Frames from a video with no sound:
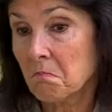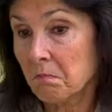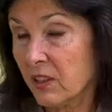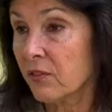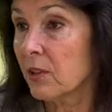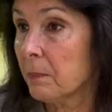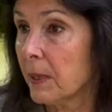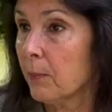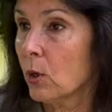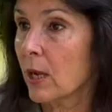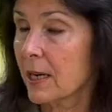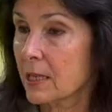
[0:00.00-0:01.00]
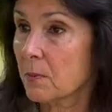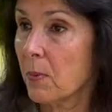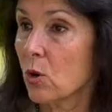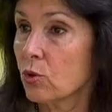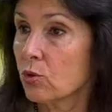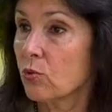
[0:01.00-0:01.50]
different people are
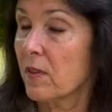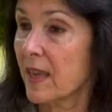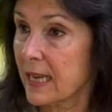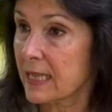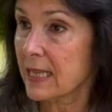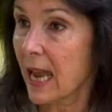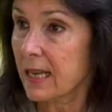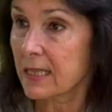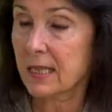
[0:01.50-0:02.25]
exposed to the exact